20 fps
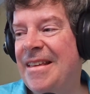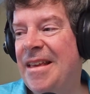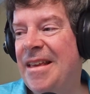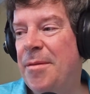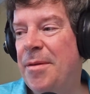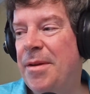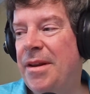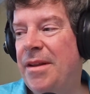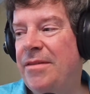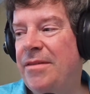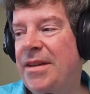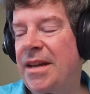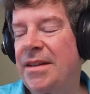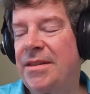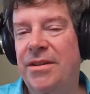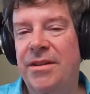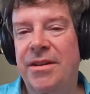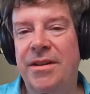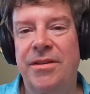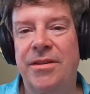I mean, if
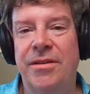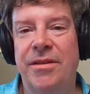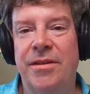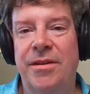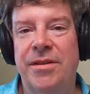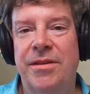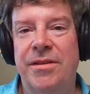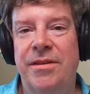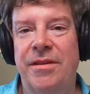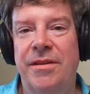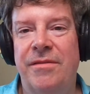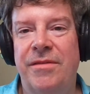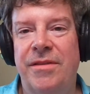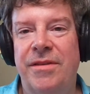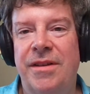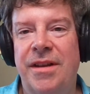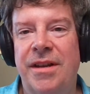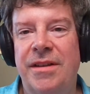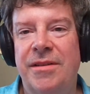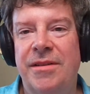Tesla could do theirs, if
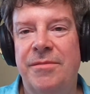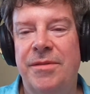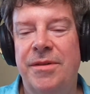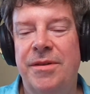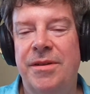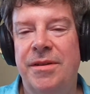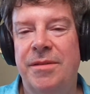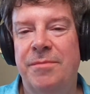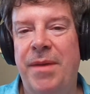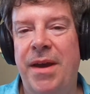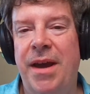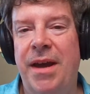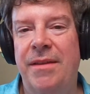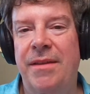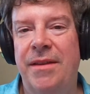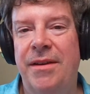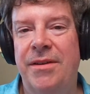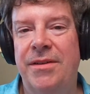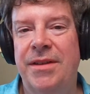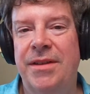Tesla was just
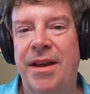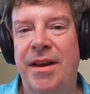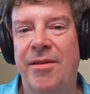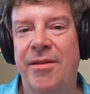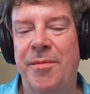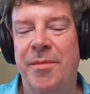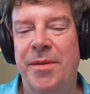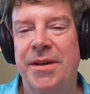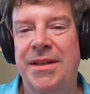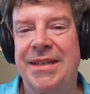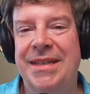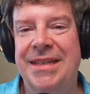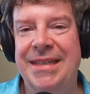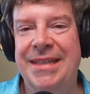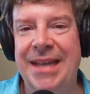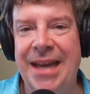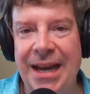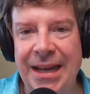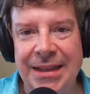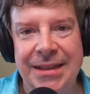patent their sound, it'd be just
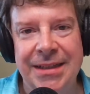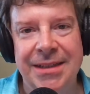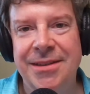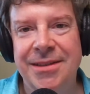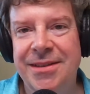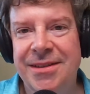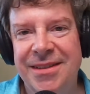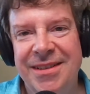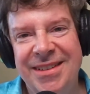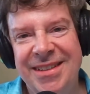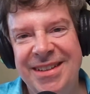silence.